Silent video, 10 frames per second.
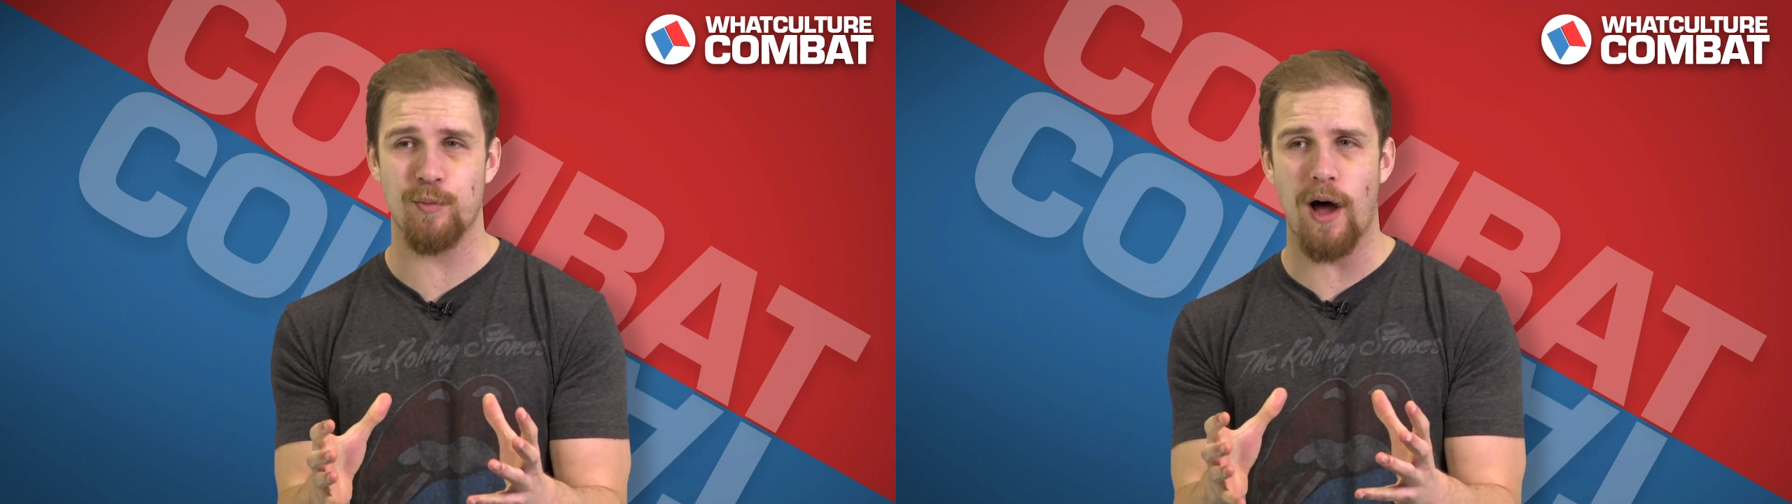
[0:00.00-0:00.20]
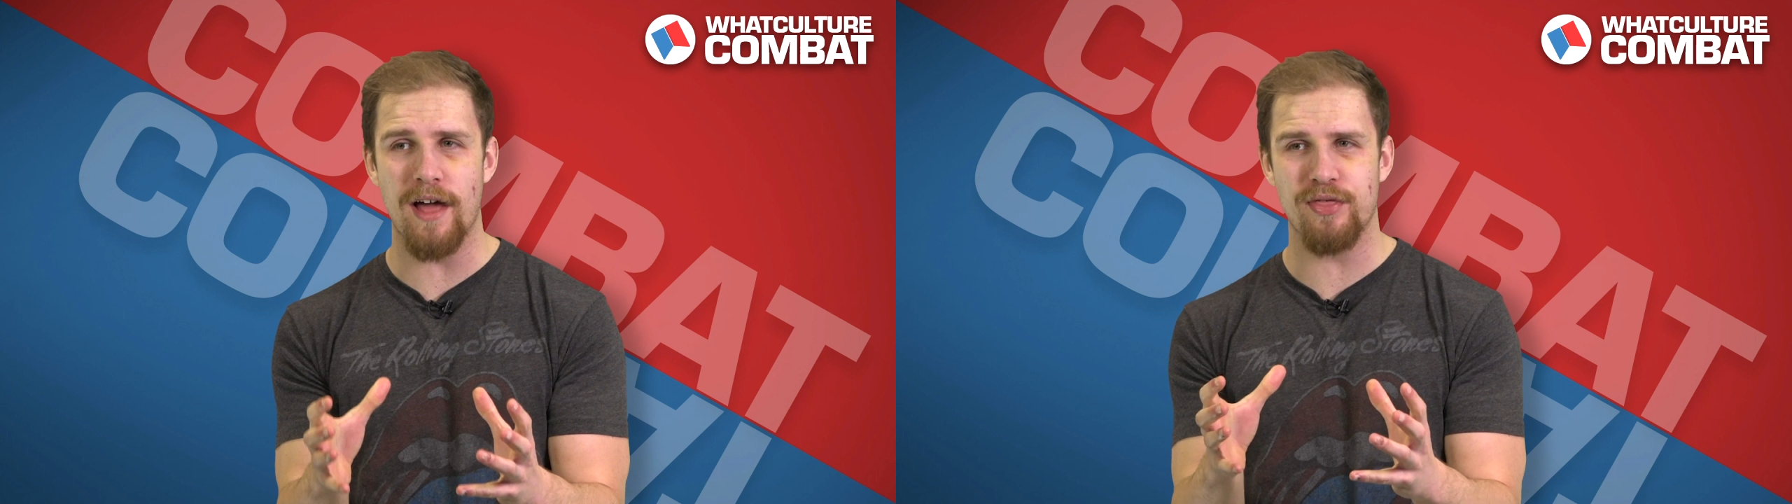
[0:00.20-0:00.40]

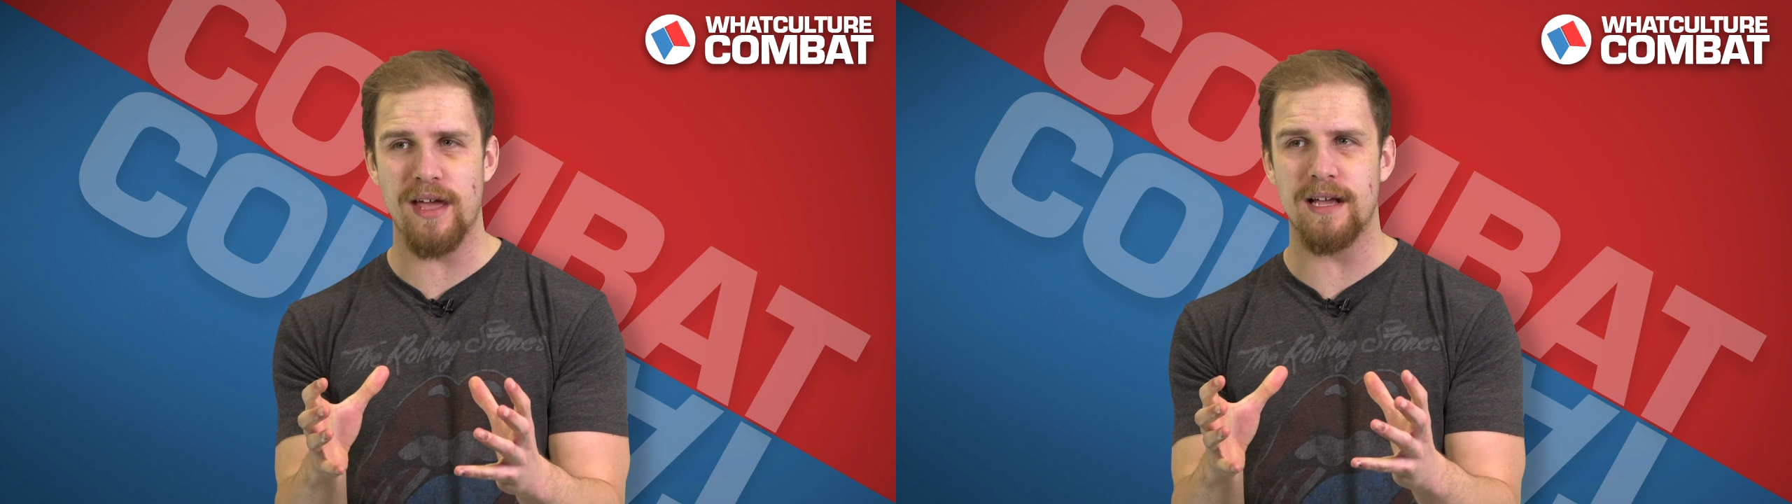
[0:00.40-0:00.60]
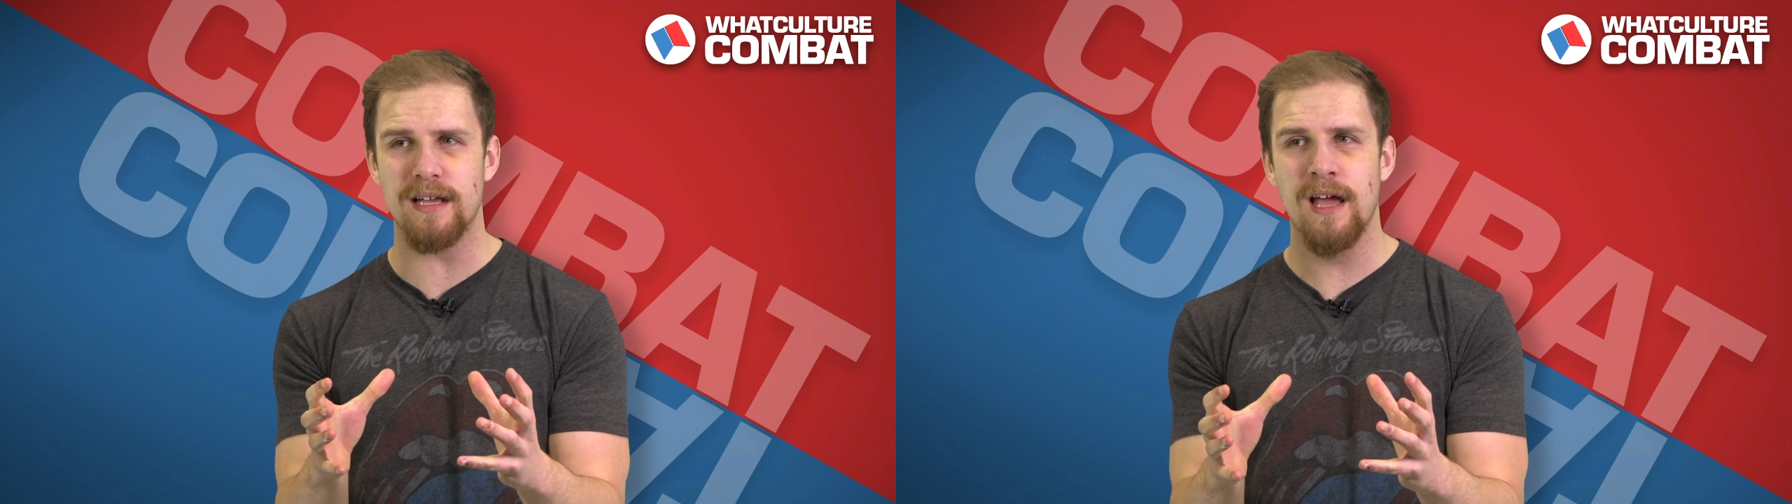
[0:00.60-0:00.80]
But I
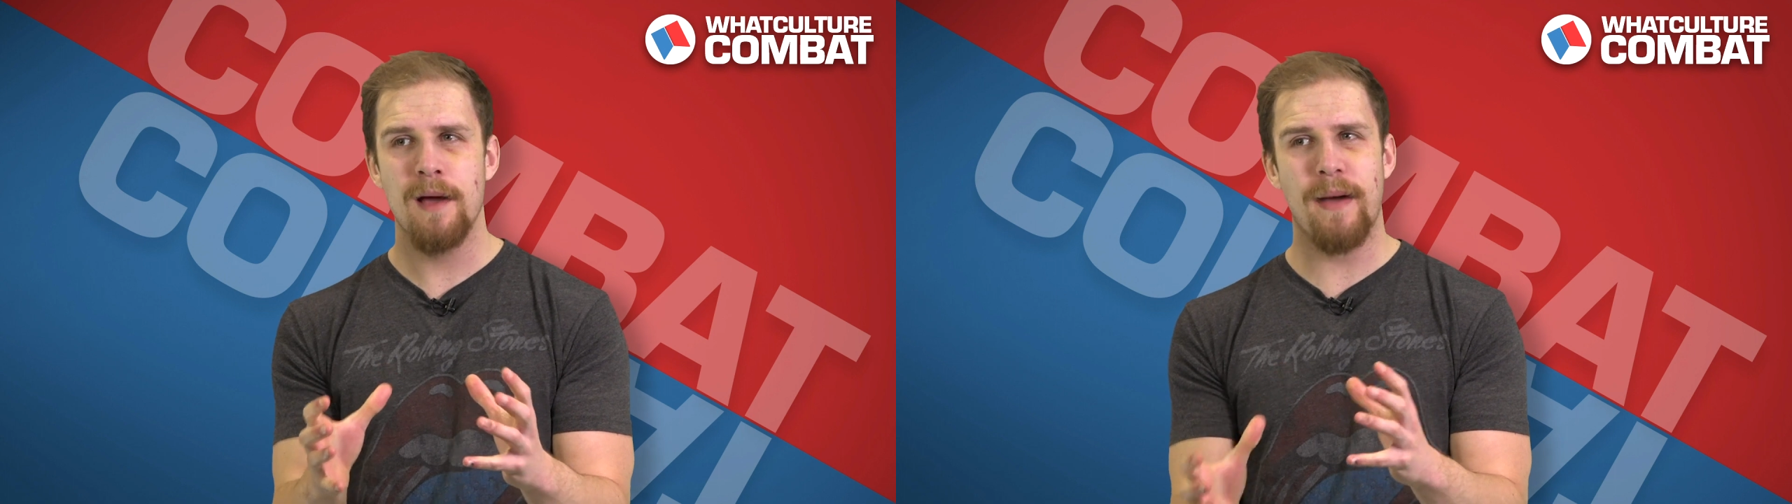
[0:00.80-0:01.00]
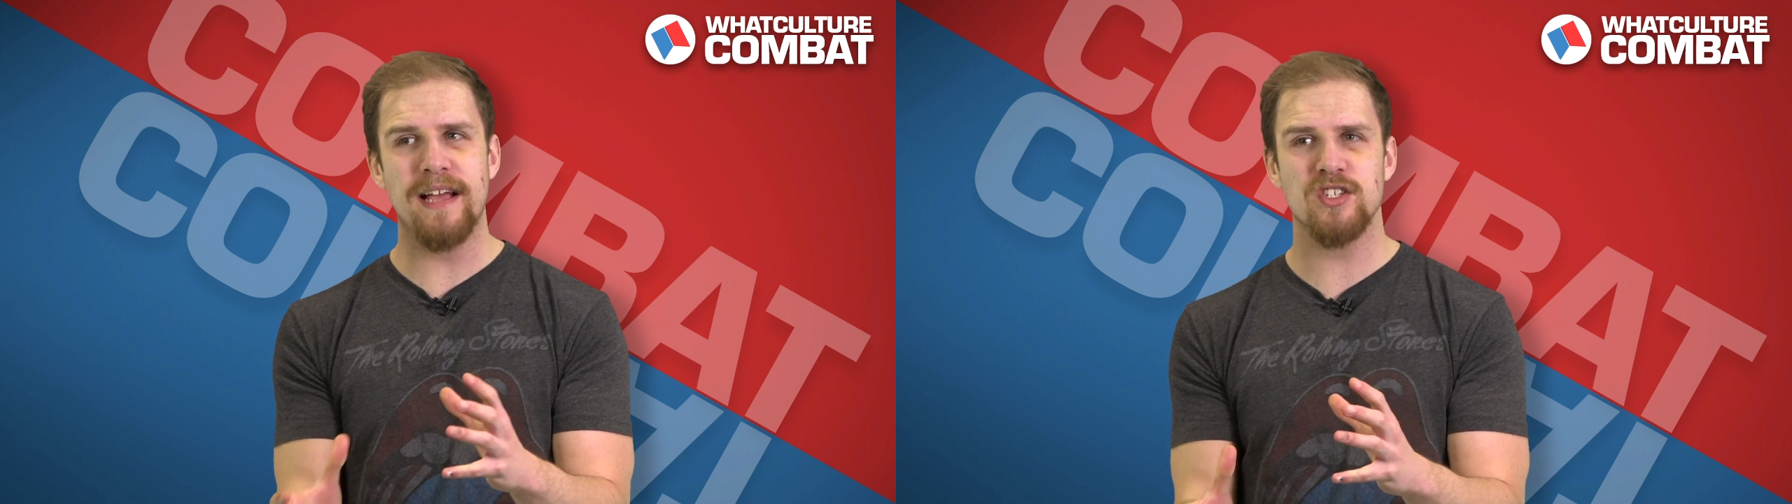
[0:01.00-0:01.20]
think
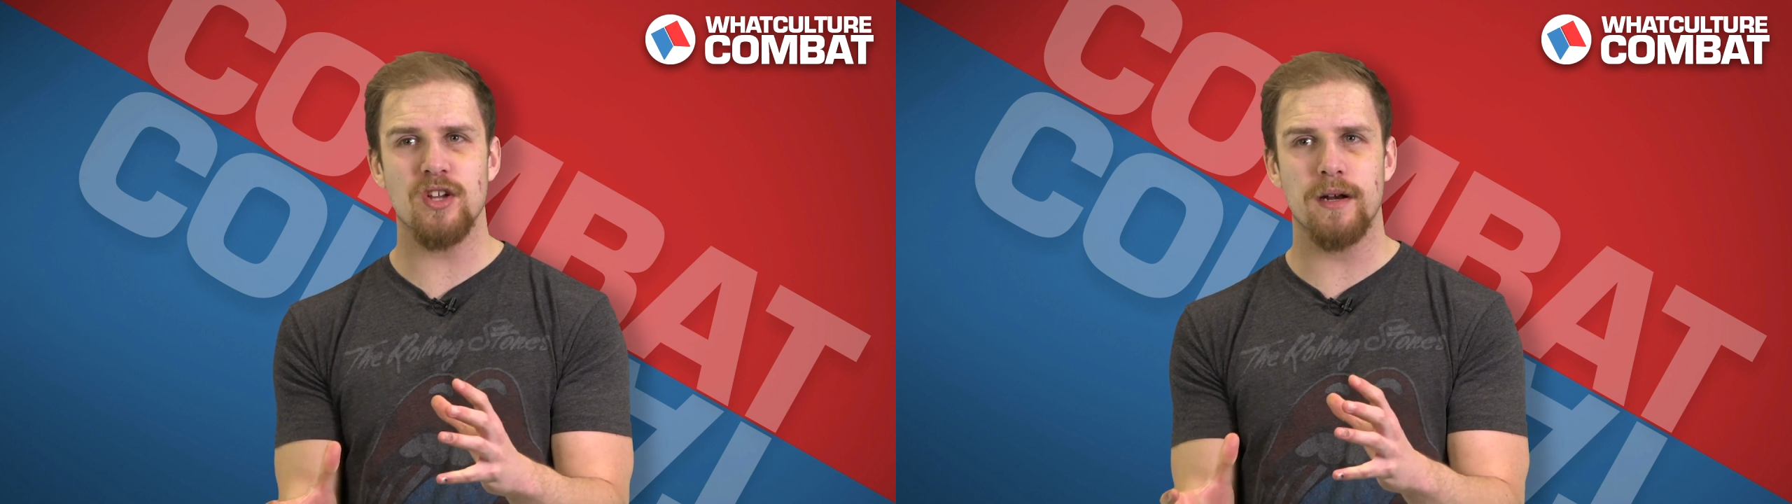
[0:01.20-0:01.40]
based